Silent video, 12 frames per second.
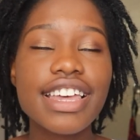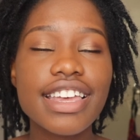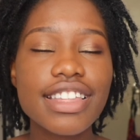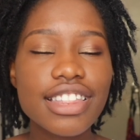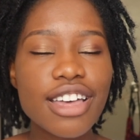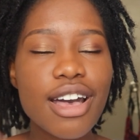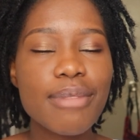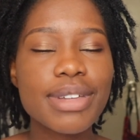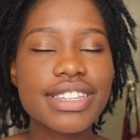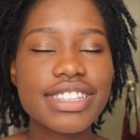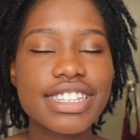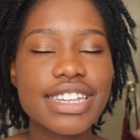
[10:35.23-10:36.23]
in the
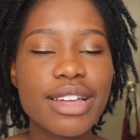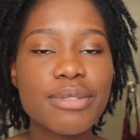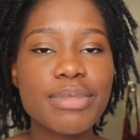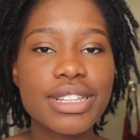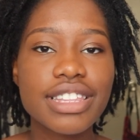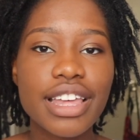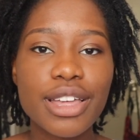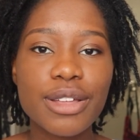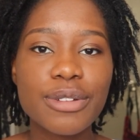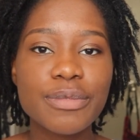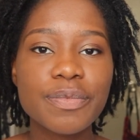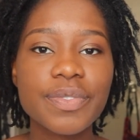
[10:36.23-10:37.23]
comments down below.